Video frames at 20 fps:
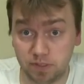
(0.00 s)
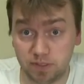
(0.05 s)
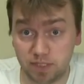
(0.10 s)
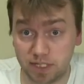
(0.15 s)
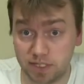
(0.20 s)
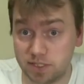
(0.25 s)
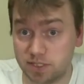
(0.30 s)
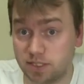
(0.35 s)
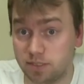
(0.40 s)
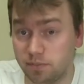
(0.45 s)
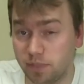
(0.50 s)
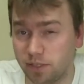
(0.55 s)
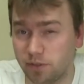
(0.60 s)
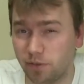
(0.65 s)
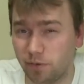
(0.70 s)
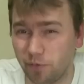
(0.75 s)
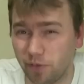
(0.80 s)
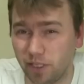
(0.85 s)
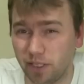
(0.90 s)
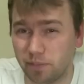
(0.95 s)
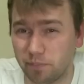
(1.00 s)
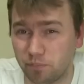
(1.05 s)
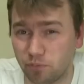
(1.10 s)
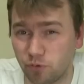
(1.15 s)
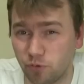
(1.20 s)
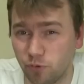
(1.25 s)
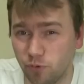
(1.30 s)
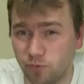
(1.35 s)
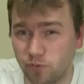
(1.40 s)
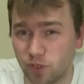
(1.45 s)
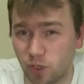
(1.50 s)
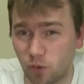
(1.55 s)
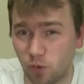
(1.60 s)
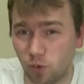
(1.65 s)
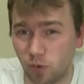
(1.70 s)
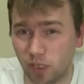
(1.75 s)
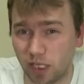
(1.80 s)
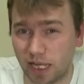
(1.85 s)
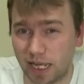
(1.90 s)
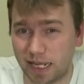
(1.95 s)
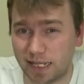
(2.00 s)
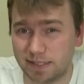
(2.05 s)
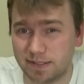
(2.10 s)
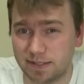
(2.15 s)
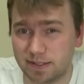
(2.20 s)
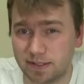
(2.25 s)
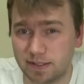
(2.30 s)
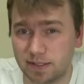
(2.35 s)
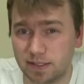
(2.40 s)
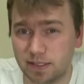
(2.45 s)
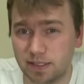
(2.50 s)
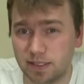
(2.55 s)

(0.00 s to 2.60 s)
Doesn't seem like they really improved a whole lot.